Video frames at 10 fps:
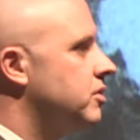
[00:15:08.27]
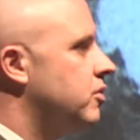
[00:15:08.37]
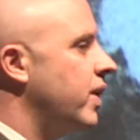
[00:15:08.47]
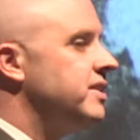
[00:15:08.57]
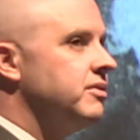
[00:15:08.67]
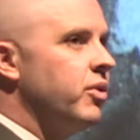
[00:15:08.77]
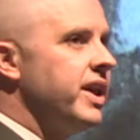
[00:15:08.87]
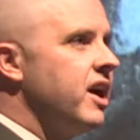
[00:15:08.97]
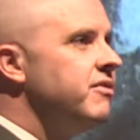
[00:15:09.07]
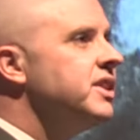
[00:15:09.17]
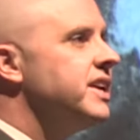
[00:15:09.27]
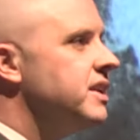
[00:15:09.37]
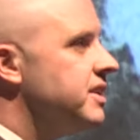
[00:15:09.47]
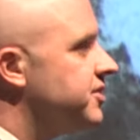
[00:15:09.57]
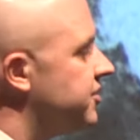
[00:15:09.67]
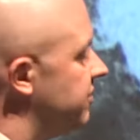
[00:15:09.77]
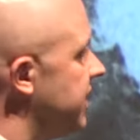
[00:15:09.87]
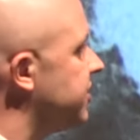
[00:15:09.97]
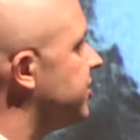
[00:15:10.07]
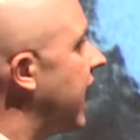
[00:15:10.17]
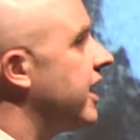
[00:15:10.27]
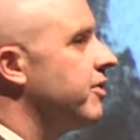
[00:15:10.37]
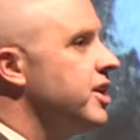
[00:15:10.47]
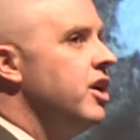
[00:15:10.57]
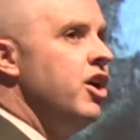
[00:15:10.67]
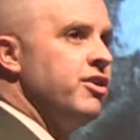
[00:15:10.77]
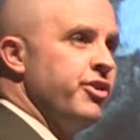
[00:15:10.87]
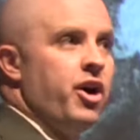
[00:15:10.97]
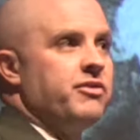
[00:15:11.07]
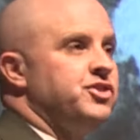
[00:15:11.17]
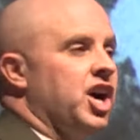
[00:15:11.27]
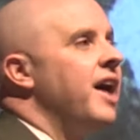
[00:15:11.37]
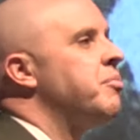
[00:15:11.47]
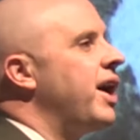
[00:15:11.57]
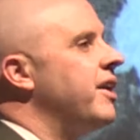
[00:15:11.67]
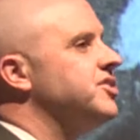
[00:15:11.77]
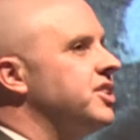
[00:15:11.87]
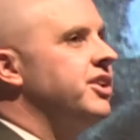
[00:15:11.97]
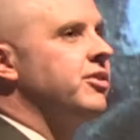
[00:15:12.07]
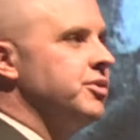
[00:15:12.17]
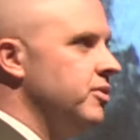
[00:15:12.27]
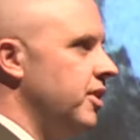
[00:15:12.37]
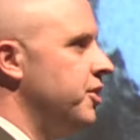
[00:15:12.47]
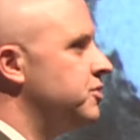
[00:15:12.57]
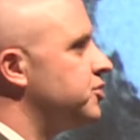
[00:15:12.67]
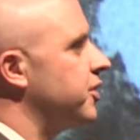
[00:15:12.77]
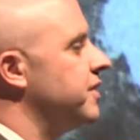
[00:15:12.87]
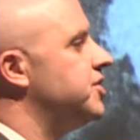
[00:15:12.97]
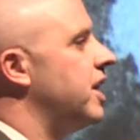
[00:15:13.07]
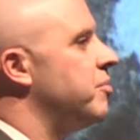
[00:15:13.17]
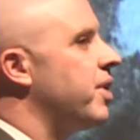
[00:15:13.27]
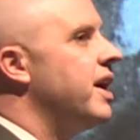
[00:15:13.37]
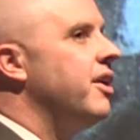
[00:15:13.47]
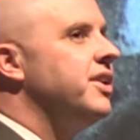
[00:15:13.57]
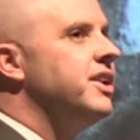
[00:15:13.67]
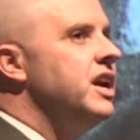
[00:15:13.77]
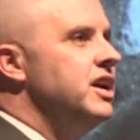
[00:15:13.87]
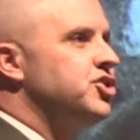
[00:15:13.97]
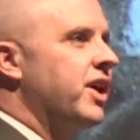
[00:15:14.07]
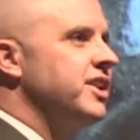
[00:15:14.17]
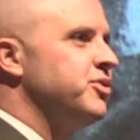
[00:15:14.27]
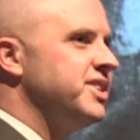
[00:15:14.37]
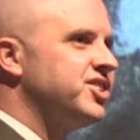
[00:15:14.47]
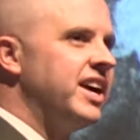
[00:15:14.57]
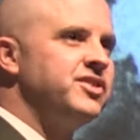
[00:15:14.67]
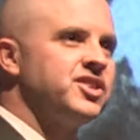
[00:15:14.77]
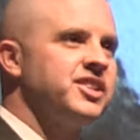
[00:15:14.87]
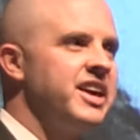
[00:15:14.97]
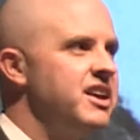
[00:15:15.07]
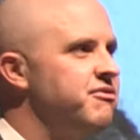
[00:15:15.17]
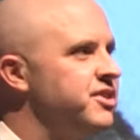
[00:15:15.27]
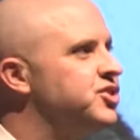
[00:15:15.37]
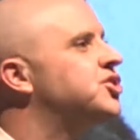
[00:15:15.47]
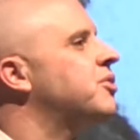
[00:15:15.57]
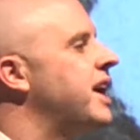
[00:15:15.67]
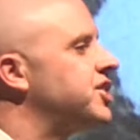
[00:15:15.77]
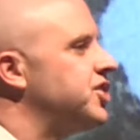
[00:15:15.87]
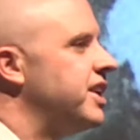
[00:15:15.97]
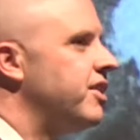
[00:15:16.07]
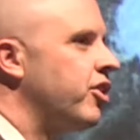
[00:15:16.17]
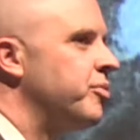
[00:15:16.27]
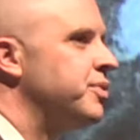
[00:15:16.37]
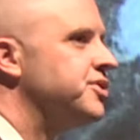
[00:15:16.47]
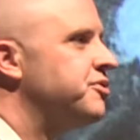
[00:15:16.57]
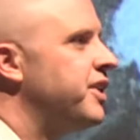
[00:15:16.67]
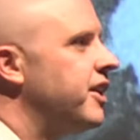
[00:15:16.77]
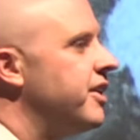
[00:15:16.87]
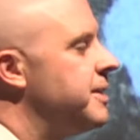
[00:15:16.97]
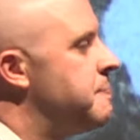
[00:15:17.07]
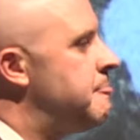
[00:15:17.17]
quite, quite heavily in his, in his diary, thought of John Brown as a hero. You all know the story of John Brown and trying to incite the slave insurrection at Harper's Ferry.